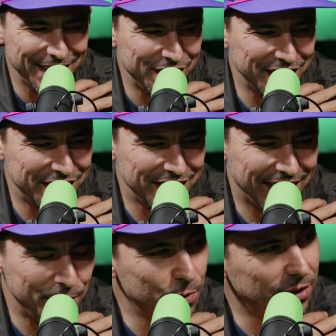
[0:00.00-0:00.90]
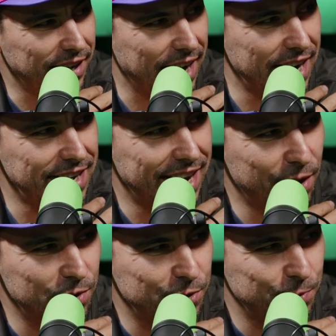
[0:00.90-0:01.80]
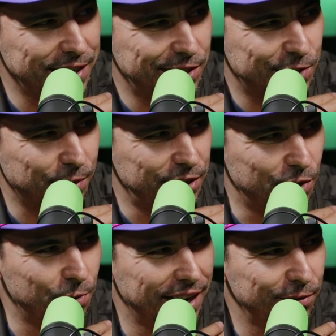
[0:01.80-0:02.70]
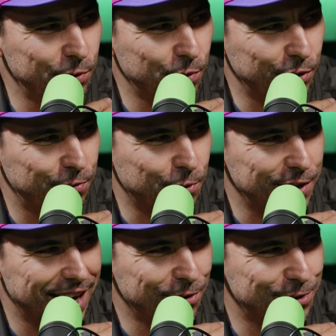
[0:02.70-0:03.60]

is I work 80 hours a week, so I don't have to work 40 hours a